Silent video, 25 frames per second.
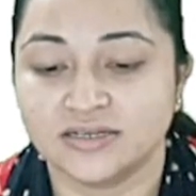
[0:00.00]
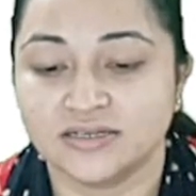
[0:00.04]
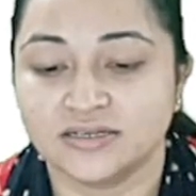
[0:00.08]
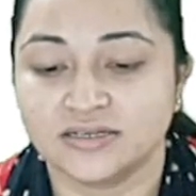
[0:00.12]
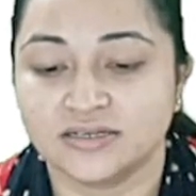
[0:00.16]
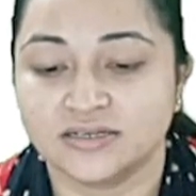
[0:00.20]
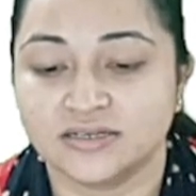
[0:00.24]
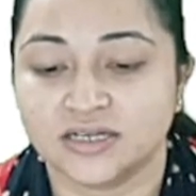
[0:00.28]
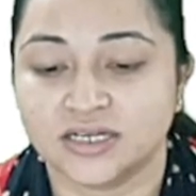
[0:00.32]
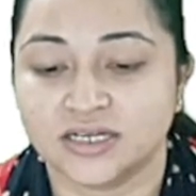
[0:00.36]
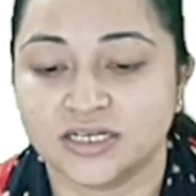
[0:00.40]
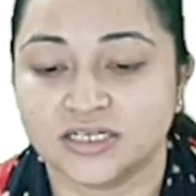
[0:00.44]

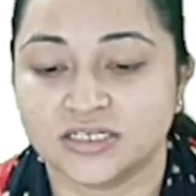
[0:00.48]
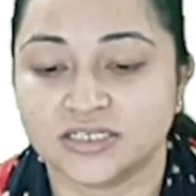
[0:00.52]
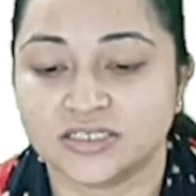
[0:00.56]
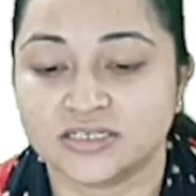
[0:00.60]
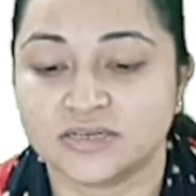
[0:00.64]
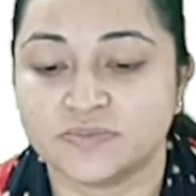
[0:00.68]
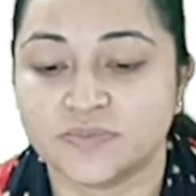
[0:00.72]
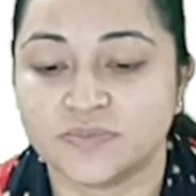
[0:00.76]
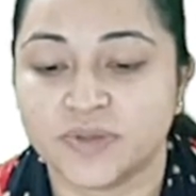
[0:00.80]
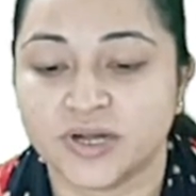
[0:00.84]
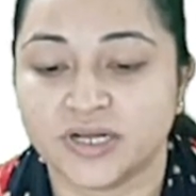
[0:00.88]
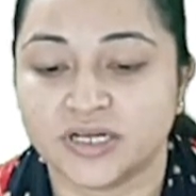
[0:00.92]
It is
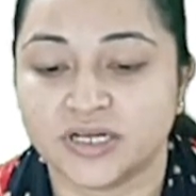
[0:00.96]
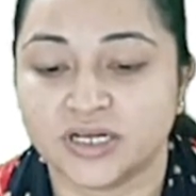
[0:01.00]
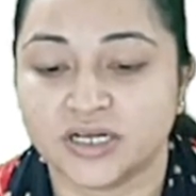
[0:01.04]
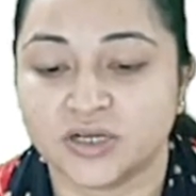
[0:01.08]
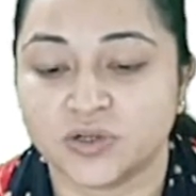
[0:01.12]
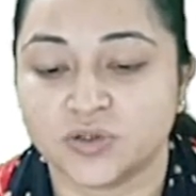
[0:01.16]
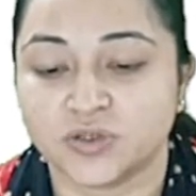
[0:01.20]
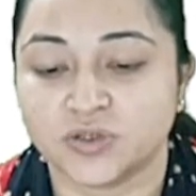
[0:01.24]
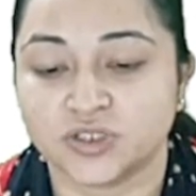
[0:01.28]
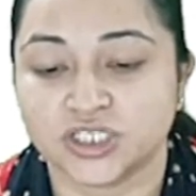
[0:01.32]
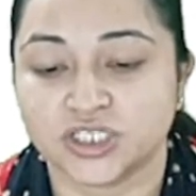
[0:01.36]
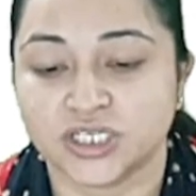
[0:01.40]
dependent
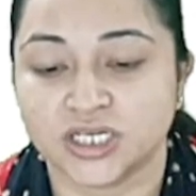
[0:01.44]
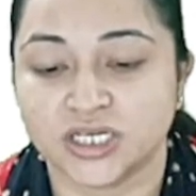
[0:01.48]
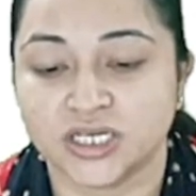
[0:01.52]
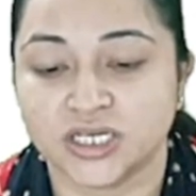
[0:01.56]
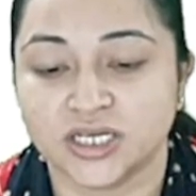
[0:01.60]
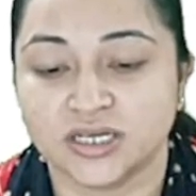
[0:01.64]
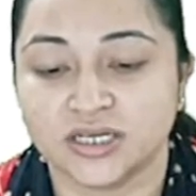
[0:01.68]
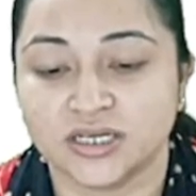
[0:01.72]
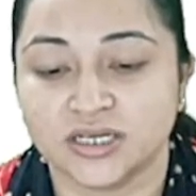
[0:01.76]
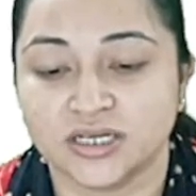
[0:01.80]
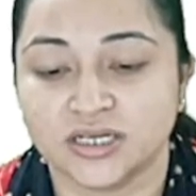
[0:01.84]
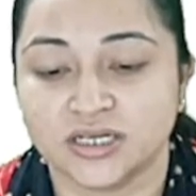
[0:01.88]
on
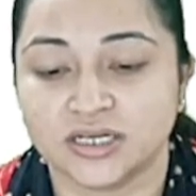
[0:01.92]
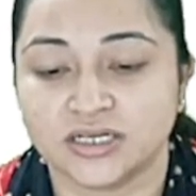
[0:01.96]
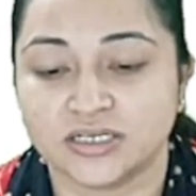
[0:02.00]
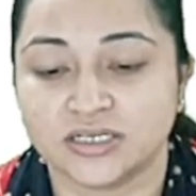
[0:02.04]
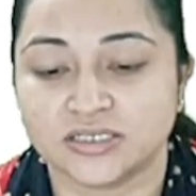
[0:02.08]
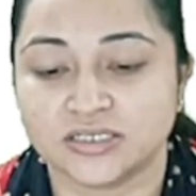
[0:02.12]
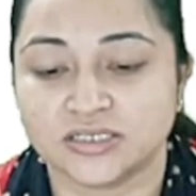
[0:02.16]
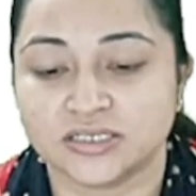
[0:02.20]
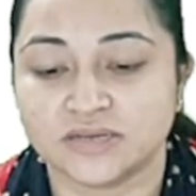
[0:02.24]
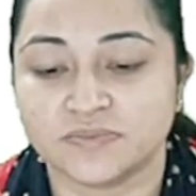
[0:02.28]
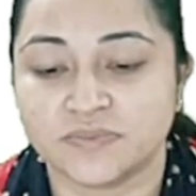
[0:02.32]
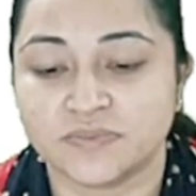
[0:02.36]
j, it
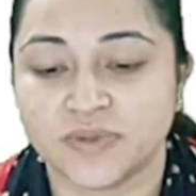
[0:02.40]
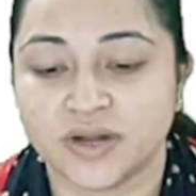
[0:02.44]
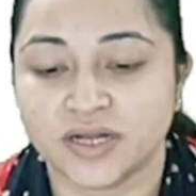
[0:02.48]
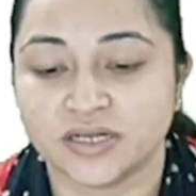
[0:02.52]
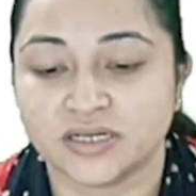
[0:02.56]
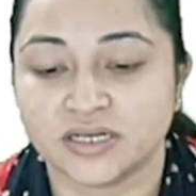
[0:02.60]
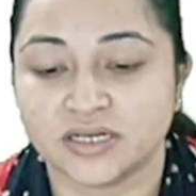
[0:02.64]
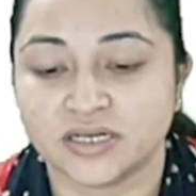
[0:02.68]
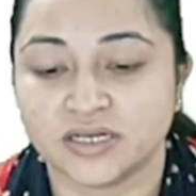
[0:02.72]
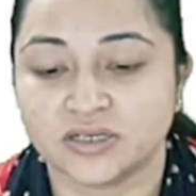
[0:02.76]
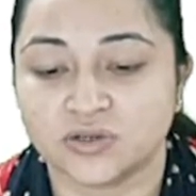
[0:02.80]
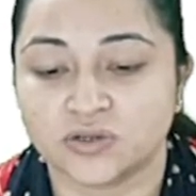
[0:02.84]
is
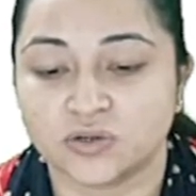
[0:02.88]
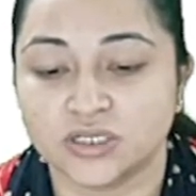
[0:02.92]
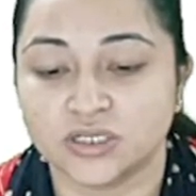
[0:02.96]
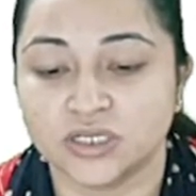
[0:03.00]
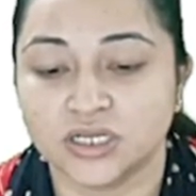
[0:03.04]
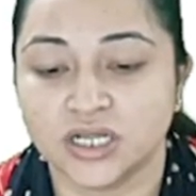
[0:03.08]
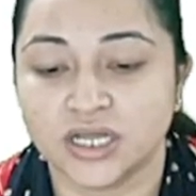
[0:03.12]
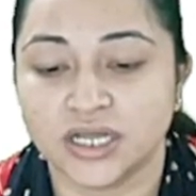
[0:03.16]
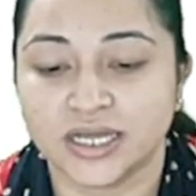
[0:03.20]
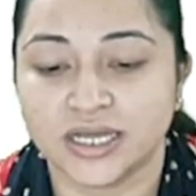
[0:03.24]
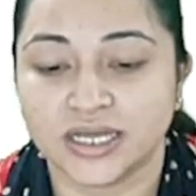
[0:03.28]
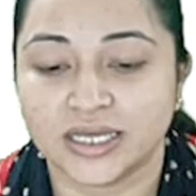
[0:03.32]
dependent on
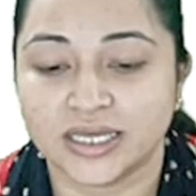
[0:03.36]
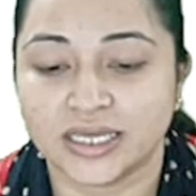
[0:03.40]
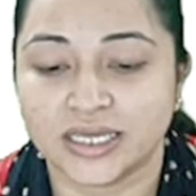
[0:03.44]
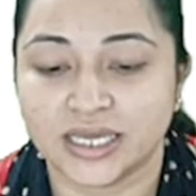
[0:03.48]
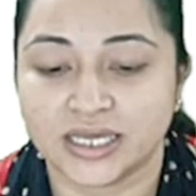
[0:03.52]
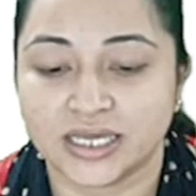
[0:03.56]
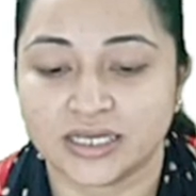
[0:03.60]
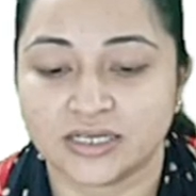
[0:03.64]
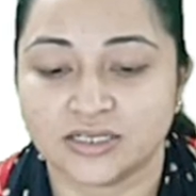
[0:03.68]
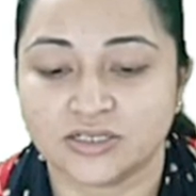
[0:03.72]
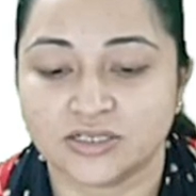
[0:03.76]
k.